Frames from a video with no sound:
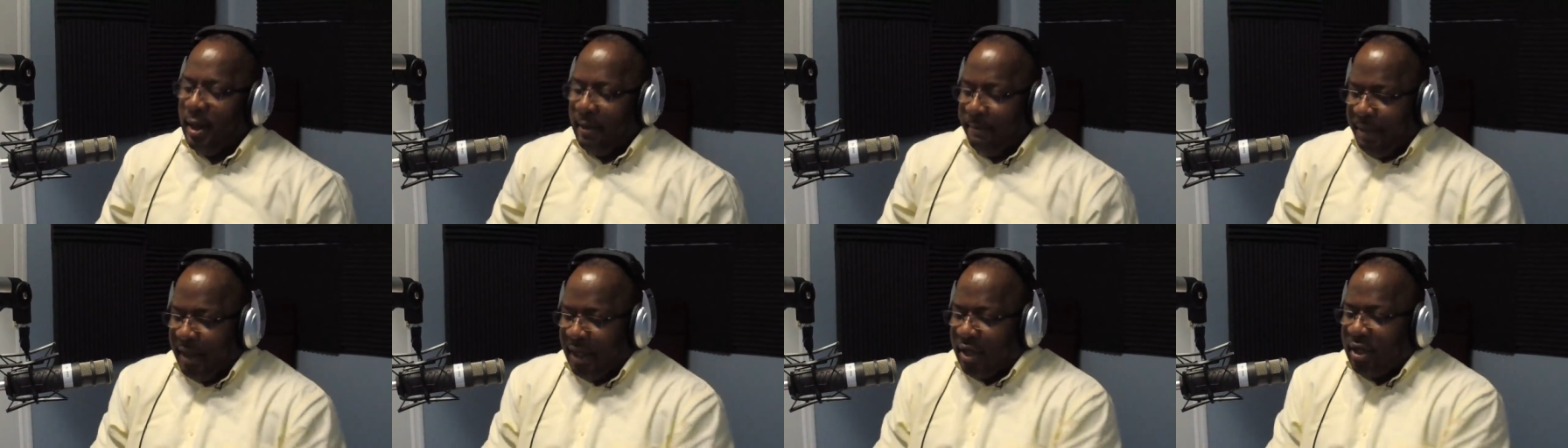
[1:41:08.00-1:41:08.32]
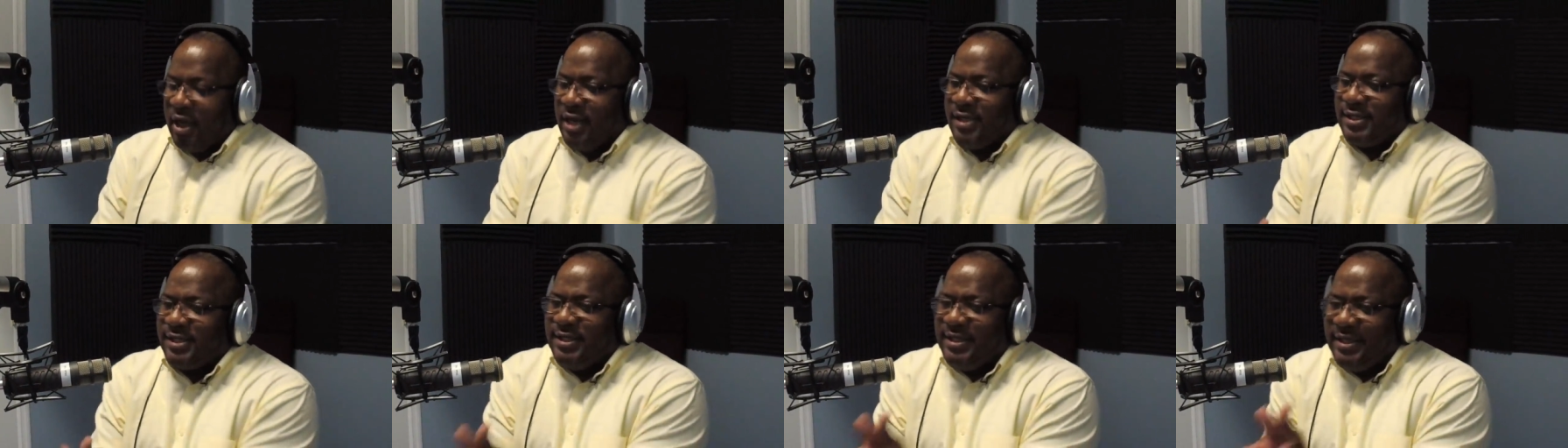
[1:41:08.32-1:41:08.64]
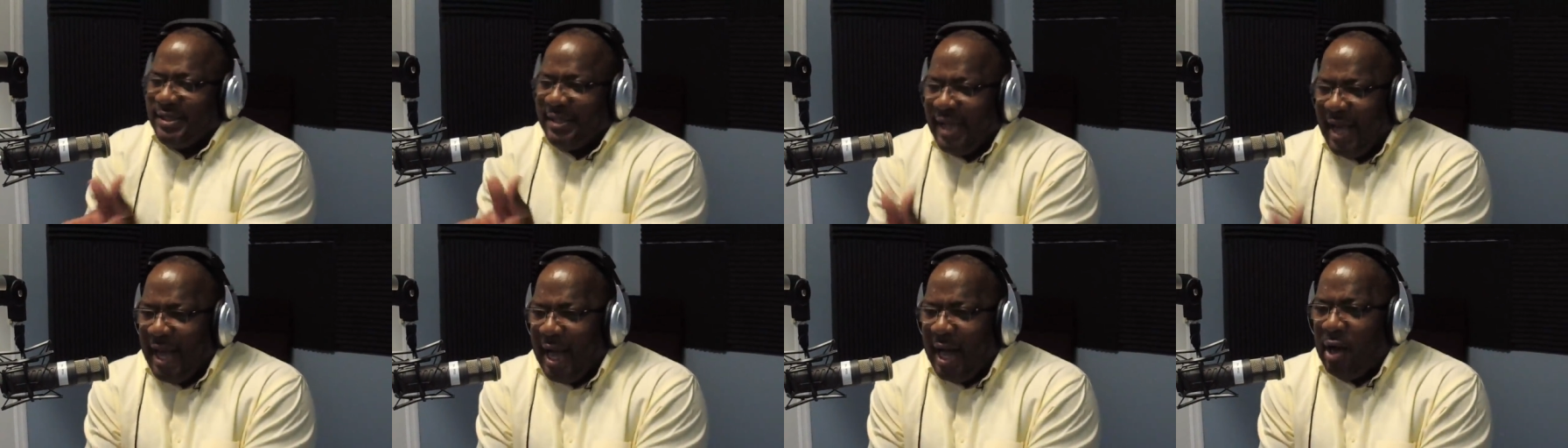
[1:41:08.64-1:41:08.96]
Because
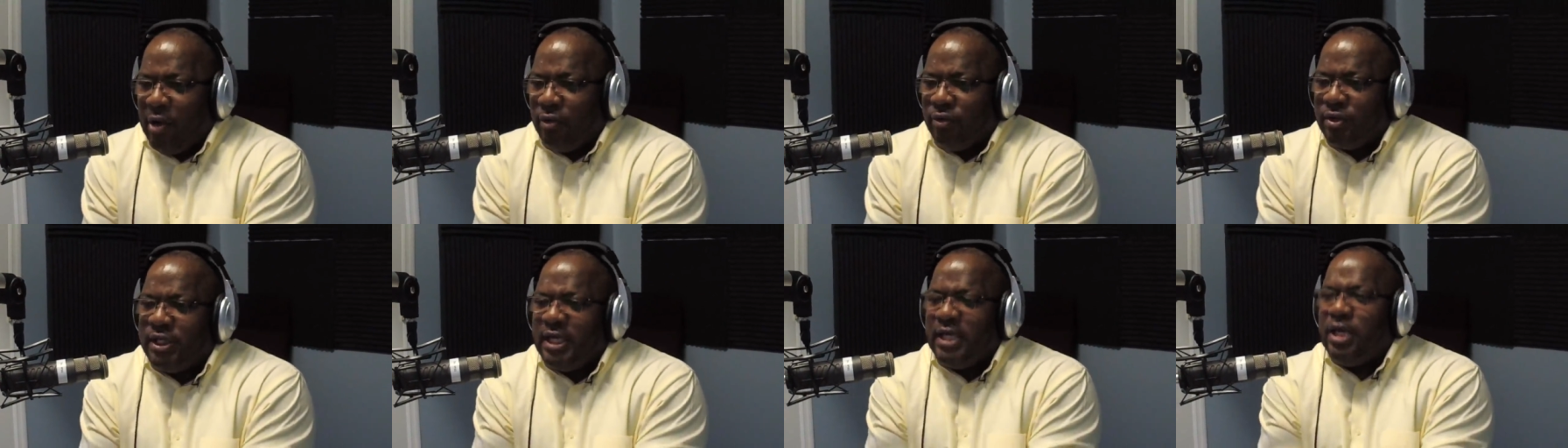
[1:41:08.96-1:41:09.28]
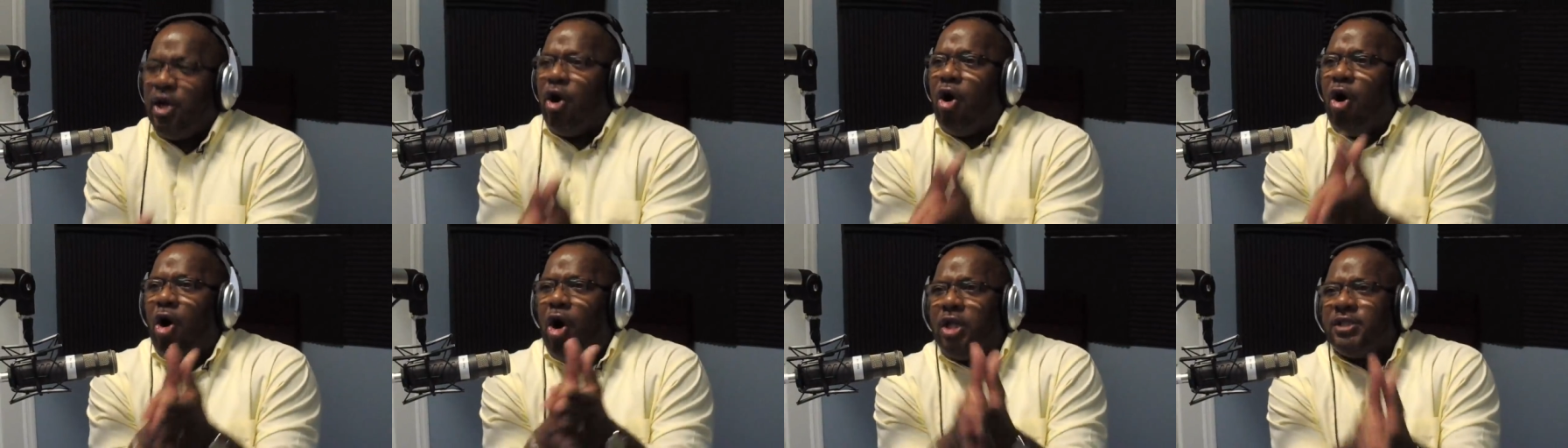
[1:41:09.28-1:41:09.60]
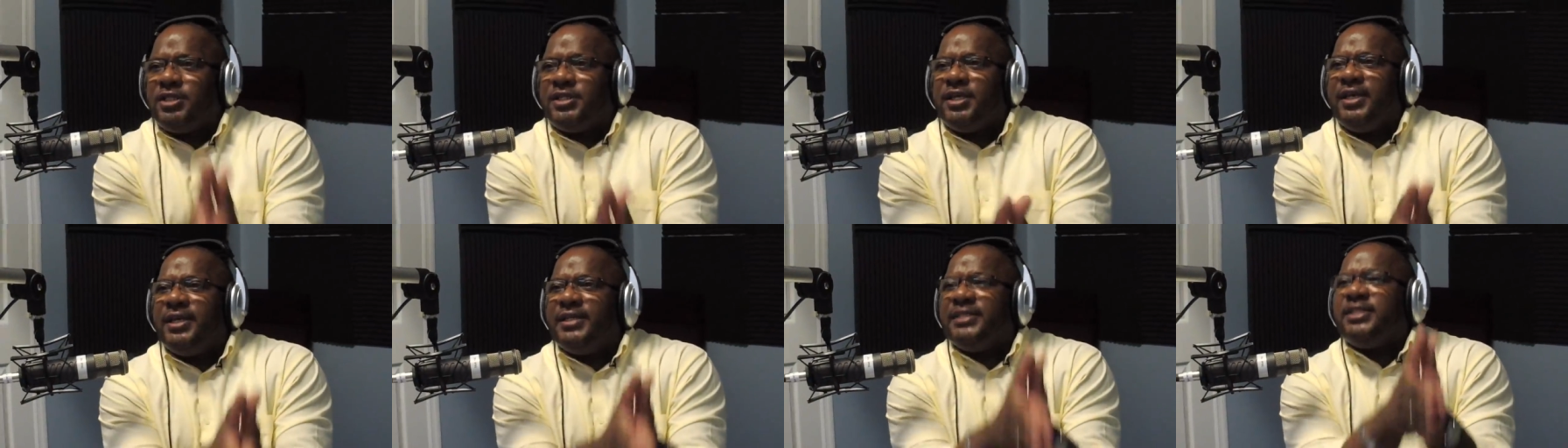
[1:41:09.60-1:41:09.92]
now the
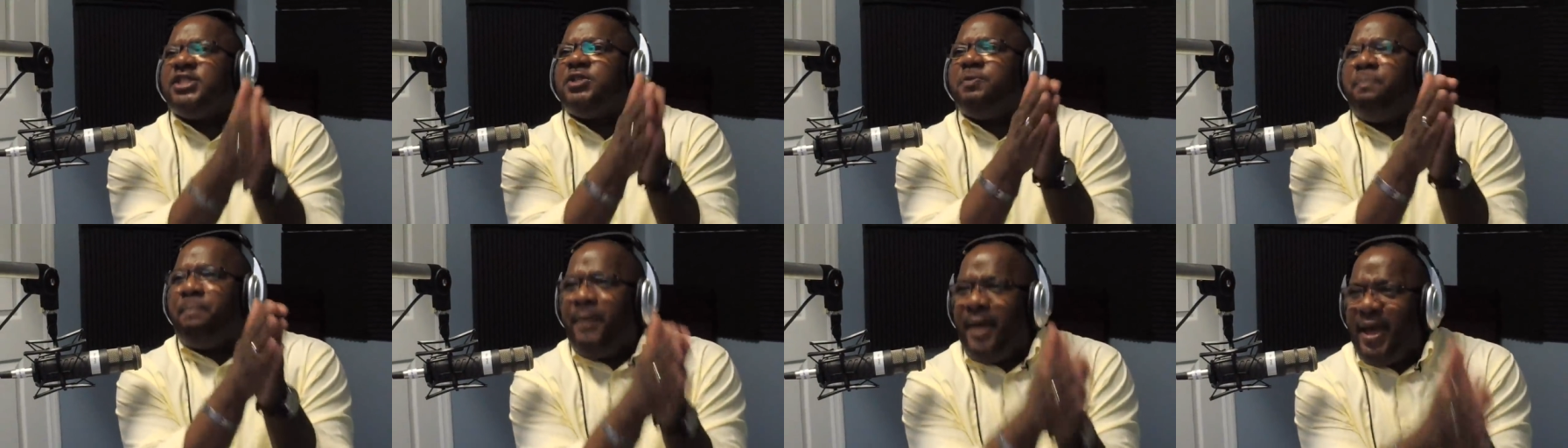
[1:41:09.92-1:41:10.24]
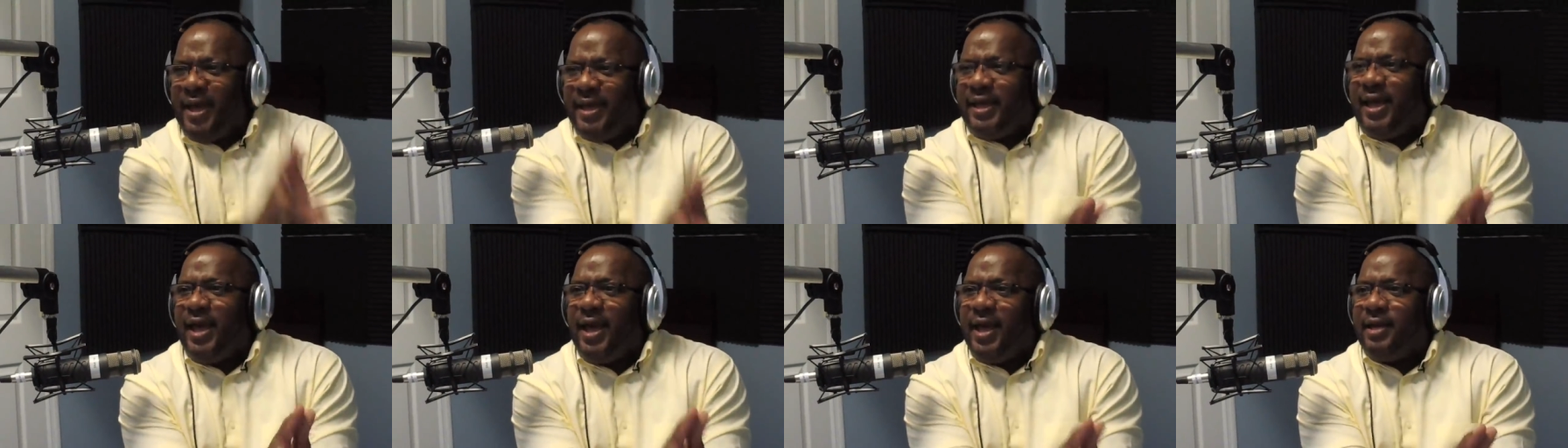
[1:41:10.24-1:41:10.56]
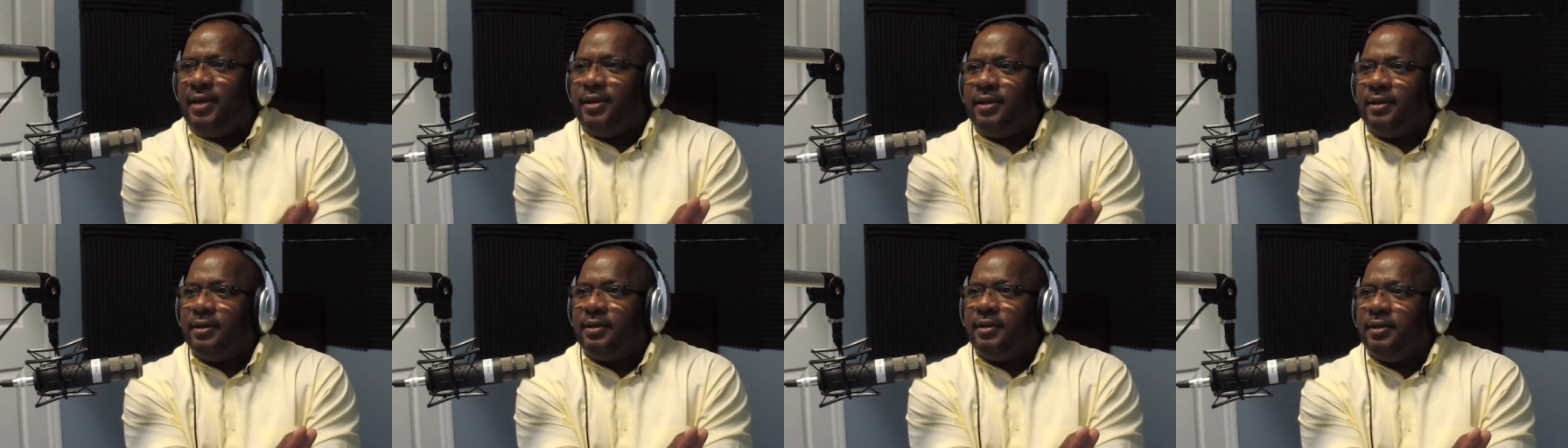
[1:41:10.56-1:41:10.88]
altar is
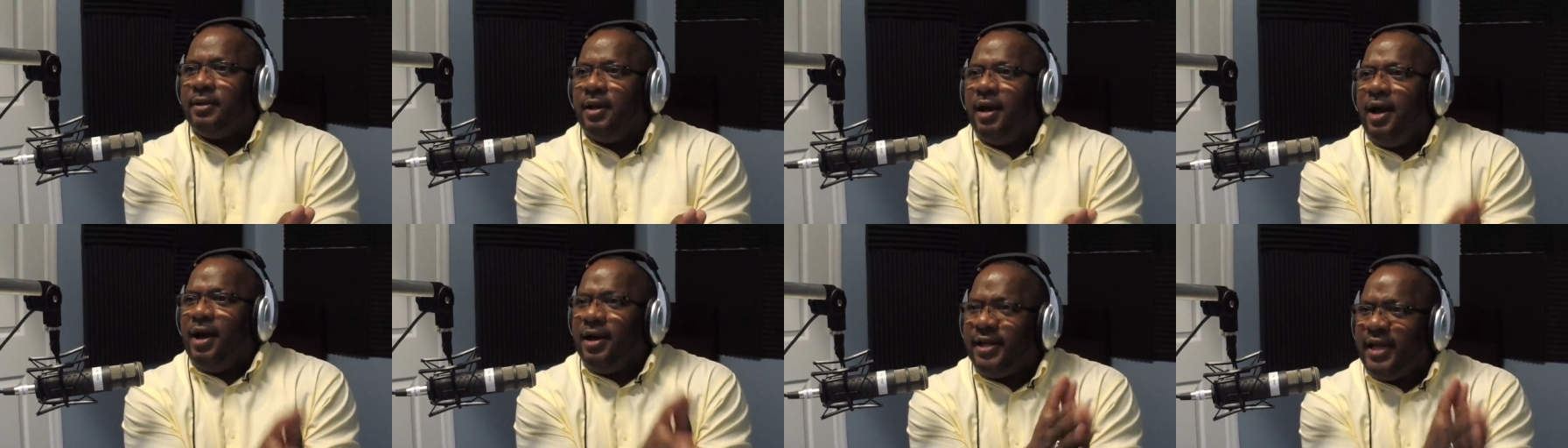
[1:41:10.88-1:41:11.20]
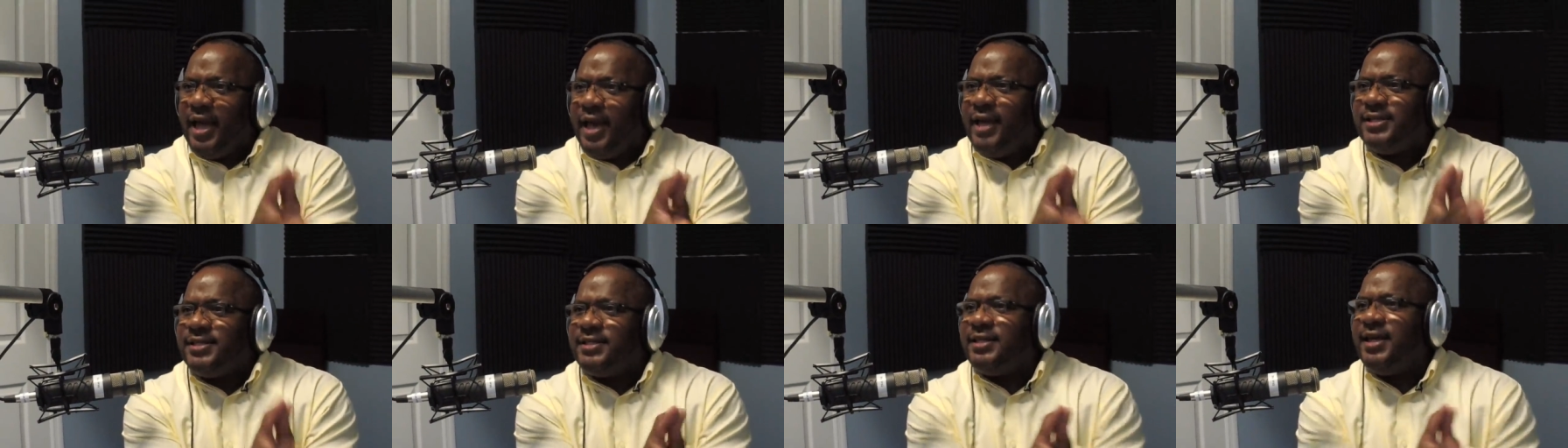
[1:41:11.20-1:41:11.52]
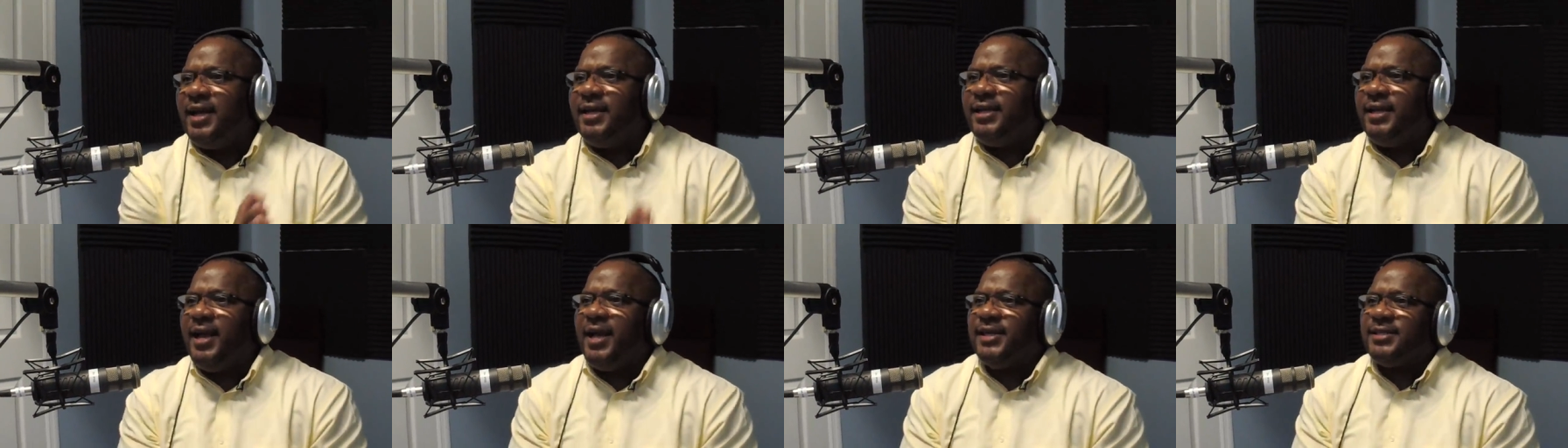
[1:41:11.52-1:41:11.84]
speaking against
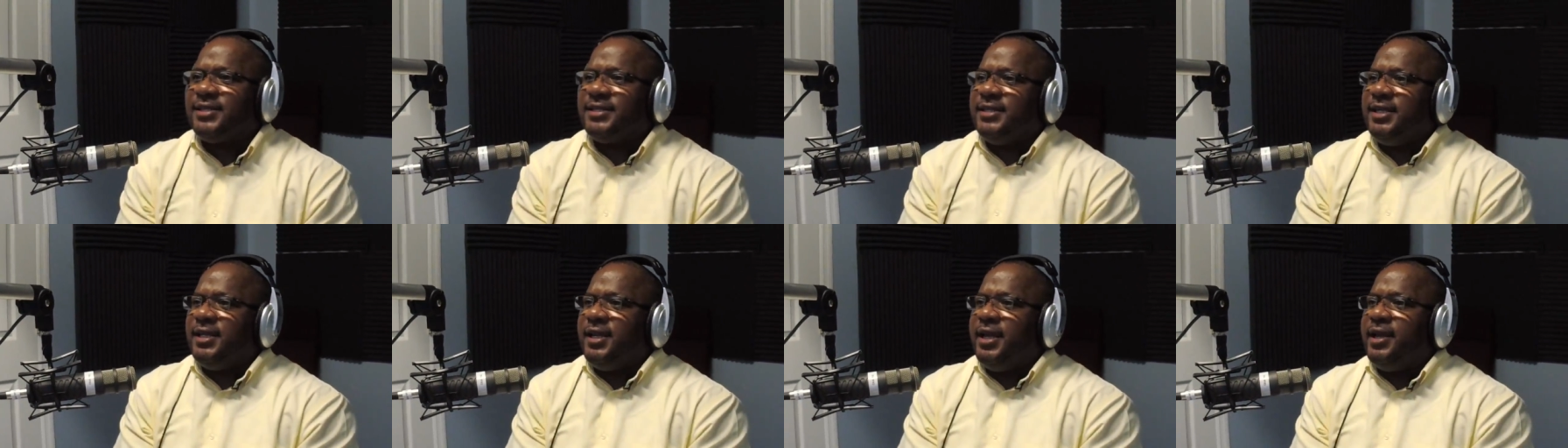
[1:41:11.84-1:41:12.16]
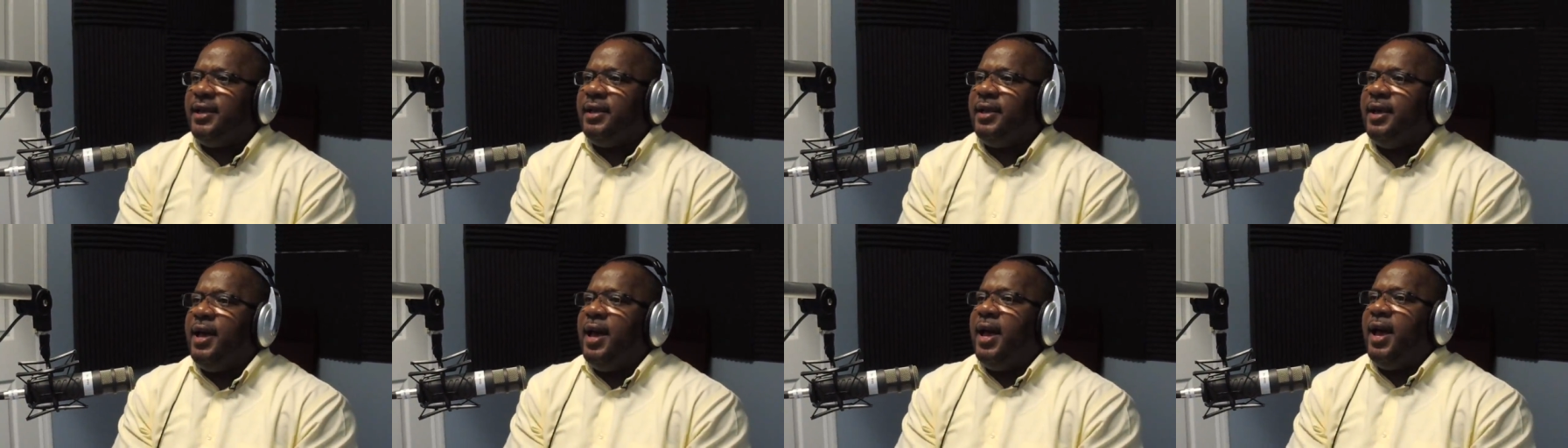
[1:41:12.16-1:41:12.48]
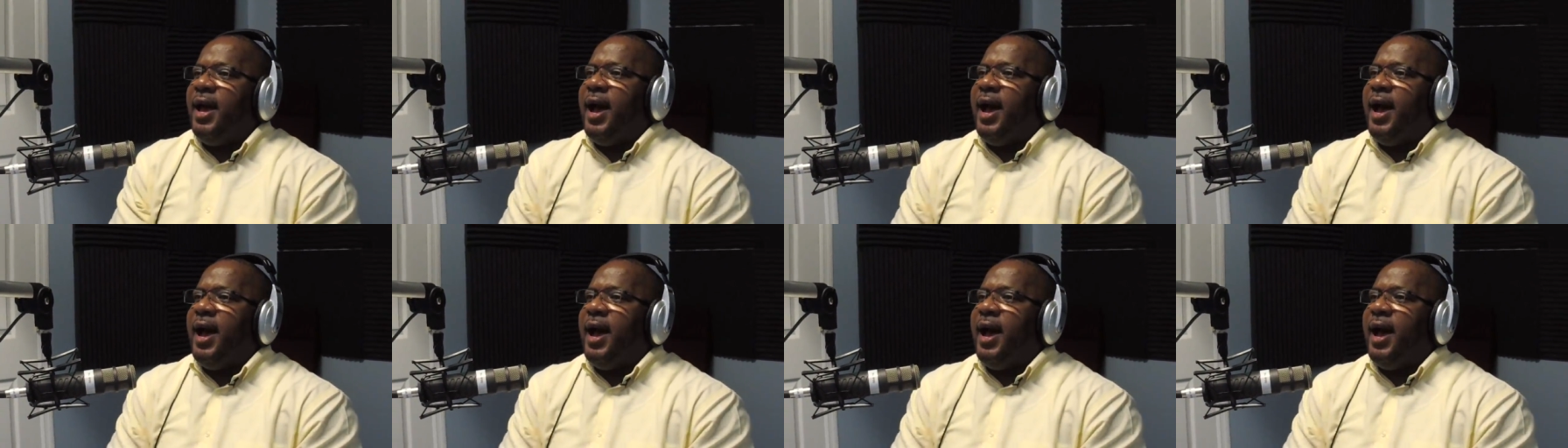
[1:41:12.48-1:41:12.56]
their destiny.